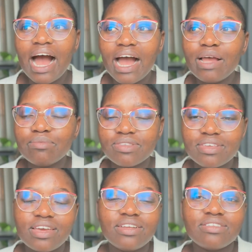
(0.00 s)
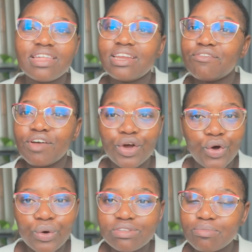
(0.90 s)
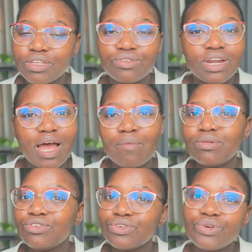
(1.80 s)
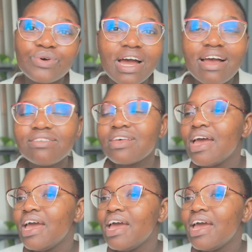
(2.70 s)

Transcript: I am scared that if I go, something's going to happen to you guys